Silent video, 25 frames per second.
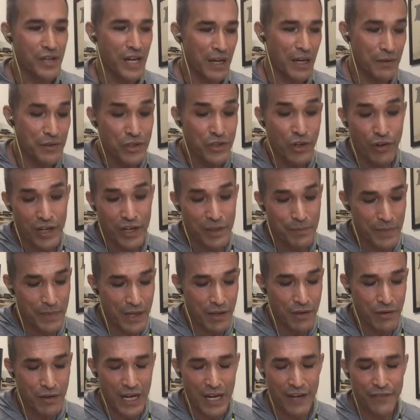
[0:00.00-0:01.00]
I was honing my
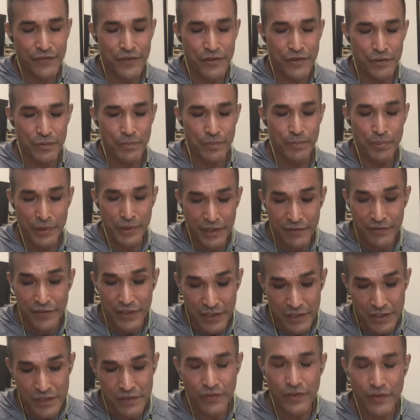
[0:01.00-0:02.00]
craft through
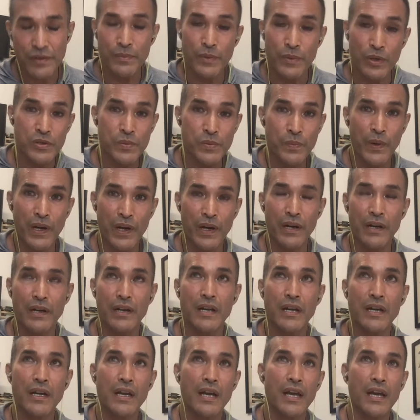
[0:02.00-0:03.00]
previs for the most part.
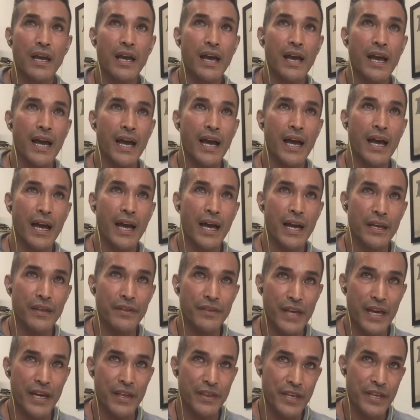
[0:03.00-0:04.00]

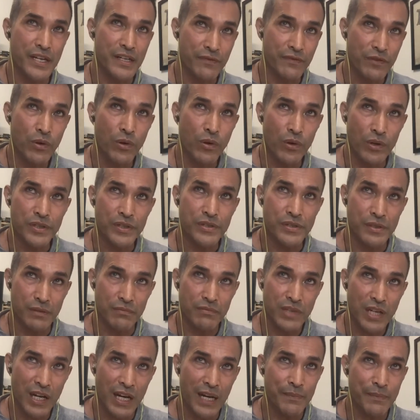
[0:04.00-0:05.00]
And then, of course, the
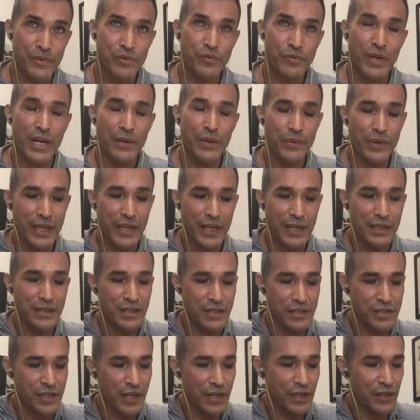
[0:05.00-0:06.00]
times when I would get to
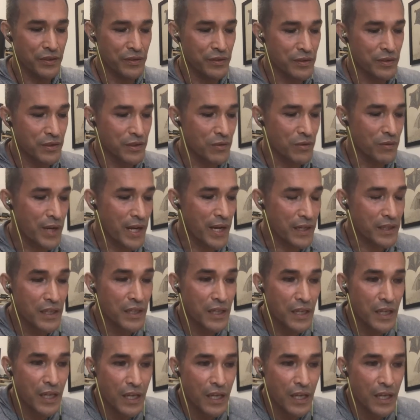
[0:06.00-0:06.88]
second unit direct.